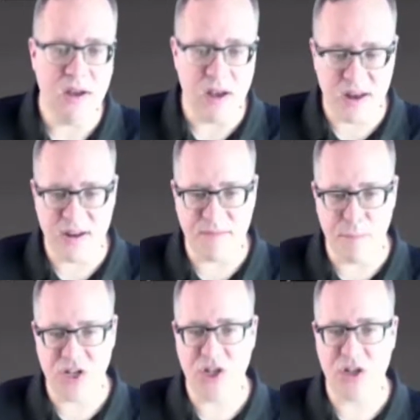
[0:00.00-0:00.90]
not enough
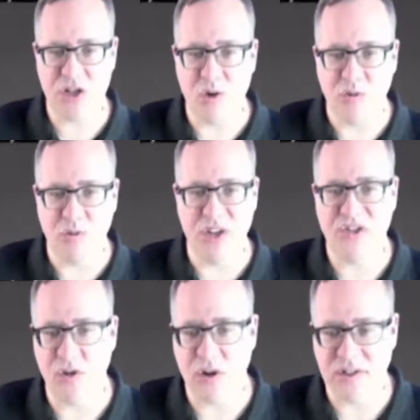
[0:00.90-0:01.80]
budget or
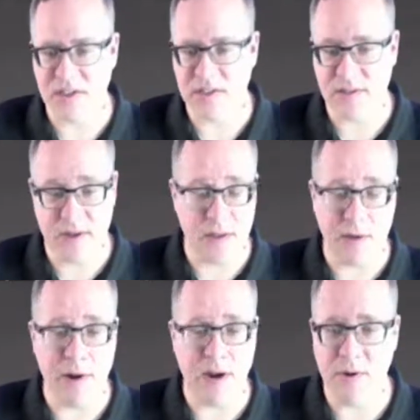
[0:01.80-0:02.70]
resources another
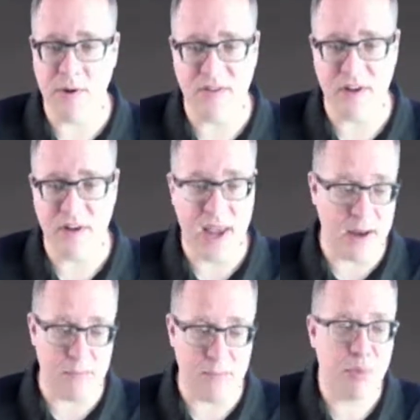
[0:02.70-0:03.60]
great reason
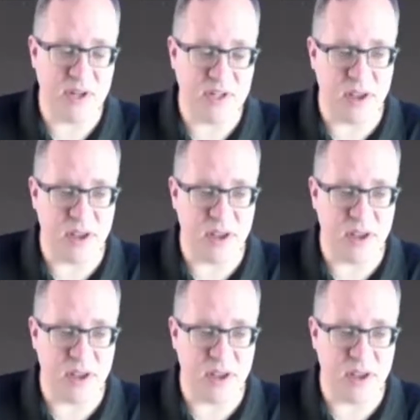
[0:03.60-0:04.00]
and pretty